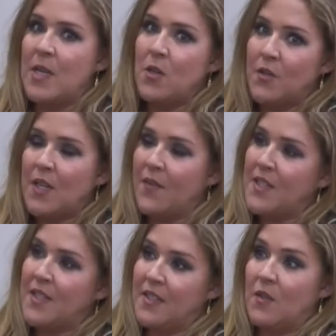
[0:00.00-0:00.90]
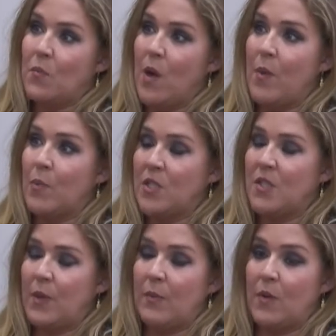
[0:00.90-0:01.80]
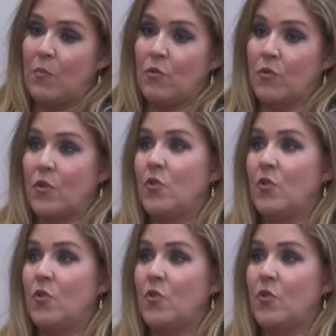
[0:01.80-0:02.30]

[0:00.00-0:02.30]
We used to have a system where British people abroad